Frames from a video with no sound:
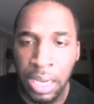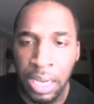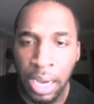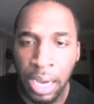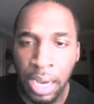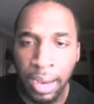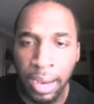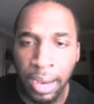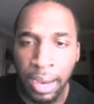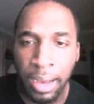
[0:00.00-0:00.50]

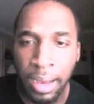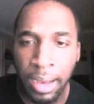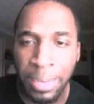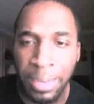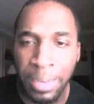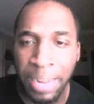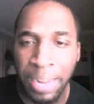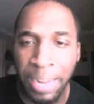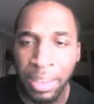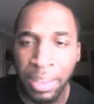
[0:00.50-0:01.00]

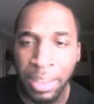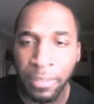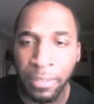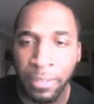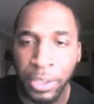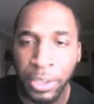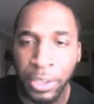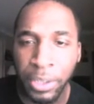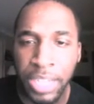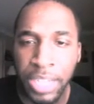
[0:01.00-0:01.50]
and I'm at the
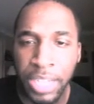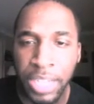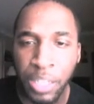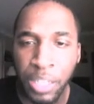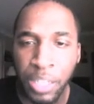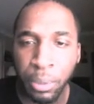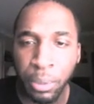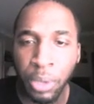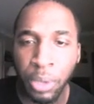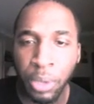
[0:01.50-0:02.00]
Vertex
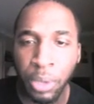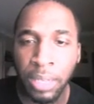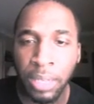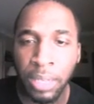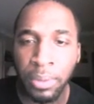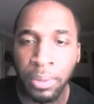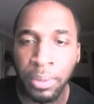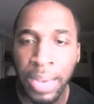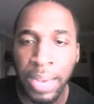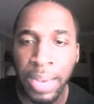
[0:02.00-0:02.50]
Pro
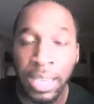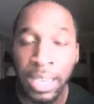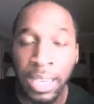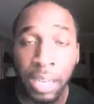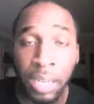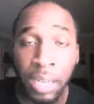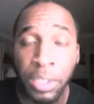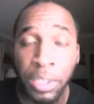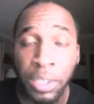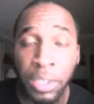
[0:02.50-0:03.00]
level, I get a
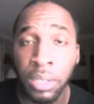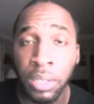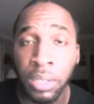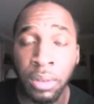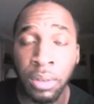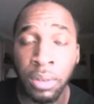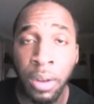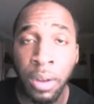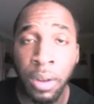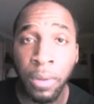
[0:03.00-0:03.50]

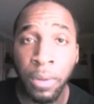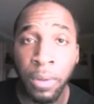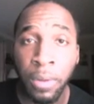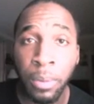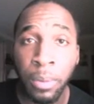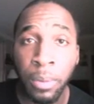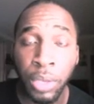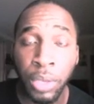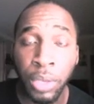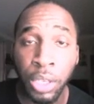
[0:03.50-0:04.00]
commission
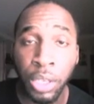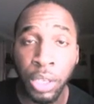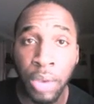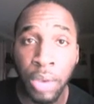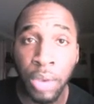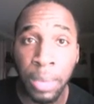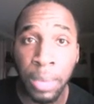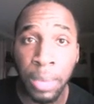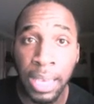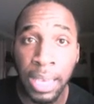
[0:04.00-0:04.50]
from you
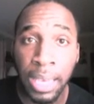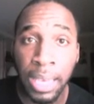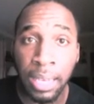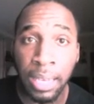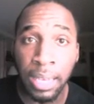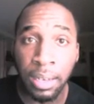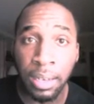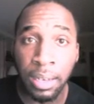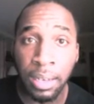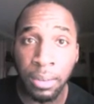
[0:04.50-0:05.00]
coming
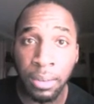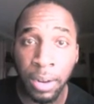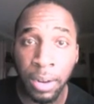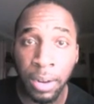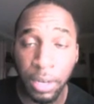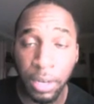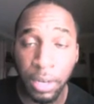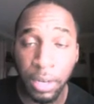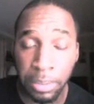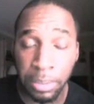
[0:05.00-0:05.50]
in
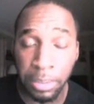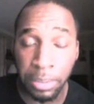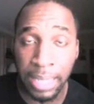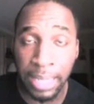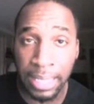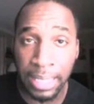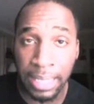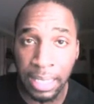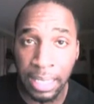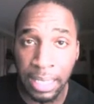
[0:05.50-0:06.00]
right under my
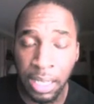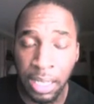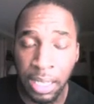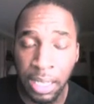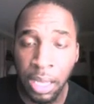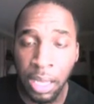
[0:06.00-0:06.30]
link.